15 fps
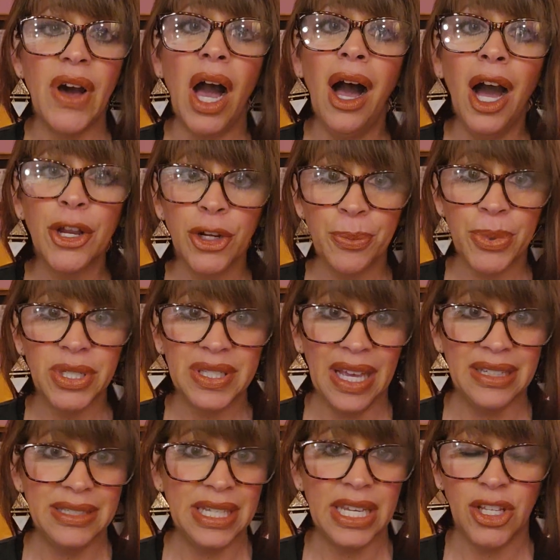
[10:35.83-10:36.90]

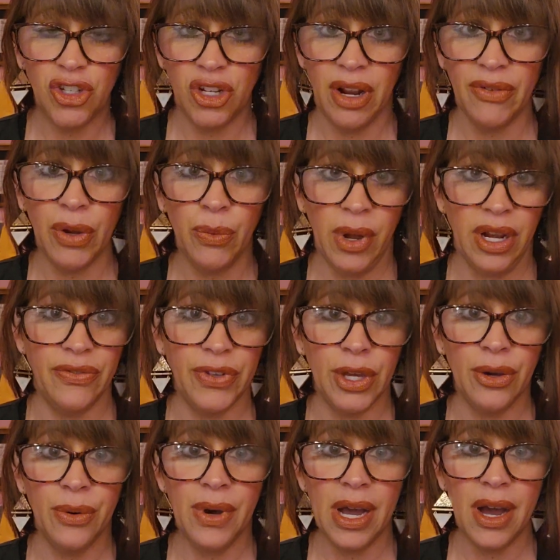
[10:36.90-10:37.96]
100% to each and every one of
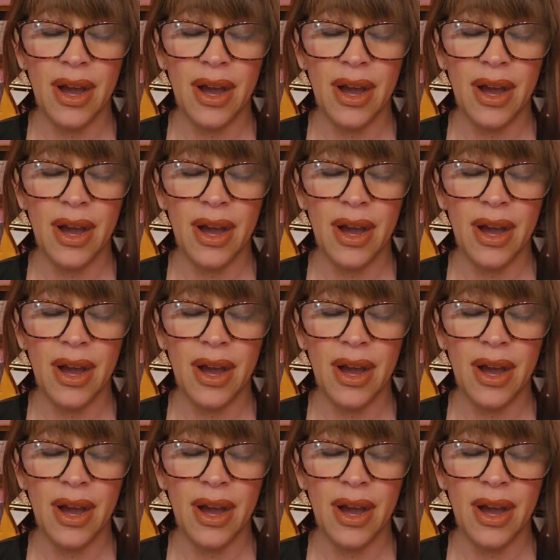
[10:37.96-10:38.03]
you.